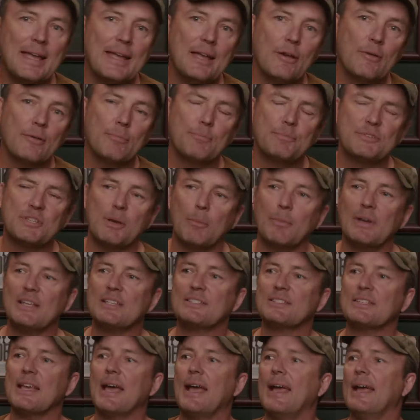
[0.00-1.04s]
might hear
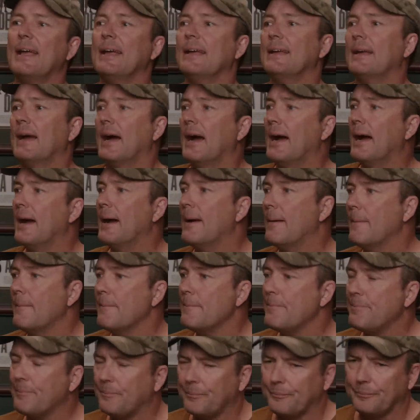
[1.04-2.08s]
somebody say
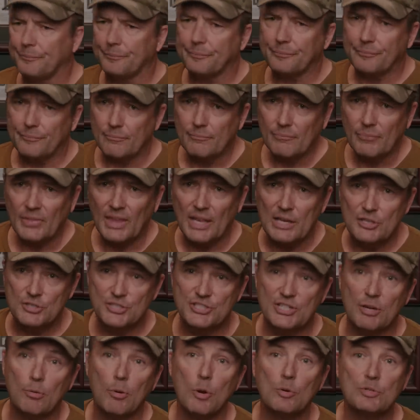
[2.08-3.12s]
um,
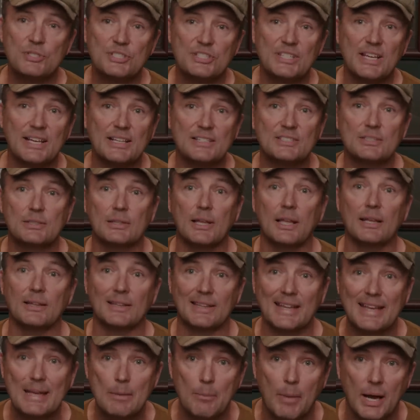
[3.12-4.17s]
zero six
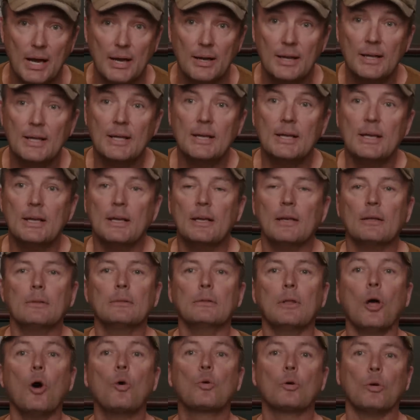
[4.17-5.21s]
Lima.
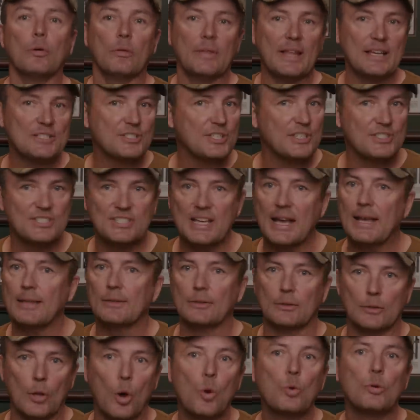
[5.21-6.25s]
Local, that's just
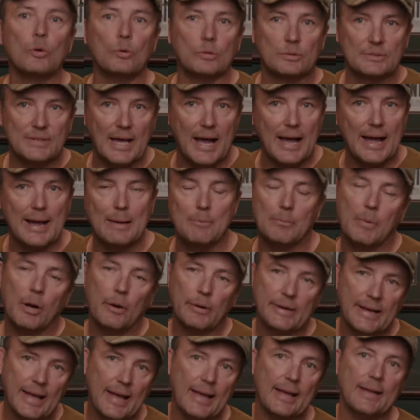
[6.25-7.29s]
saying local time.
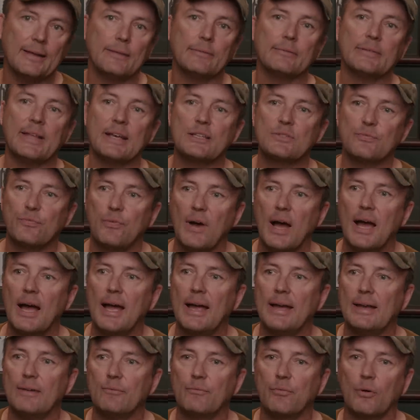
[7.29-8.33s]
Okay, that's
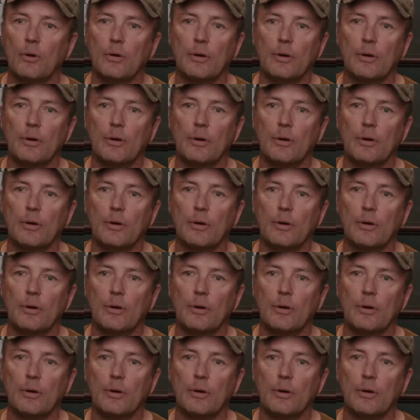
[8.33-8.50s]
fine,